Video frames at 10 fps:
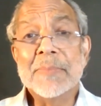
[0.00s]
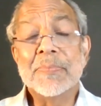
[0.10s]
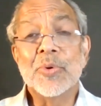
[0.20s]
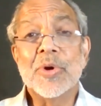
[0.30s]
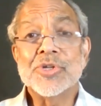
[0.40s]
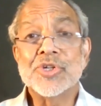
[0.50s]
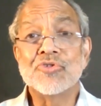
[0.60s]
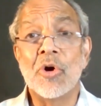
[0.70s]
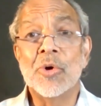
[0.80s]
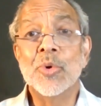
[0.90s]
People who are
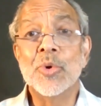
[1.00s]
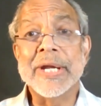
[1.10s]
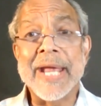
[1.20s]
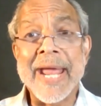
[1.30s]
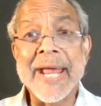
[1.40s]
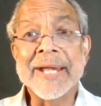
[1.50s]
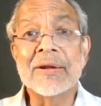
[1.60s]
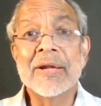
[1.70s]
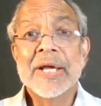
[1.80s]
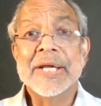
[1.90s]
strong, who can
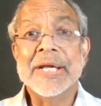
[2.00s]
handle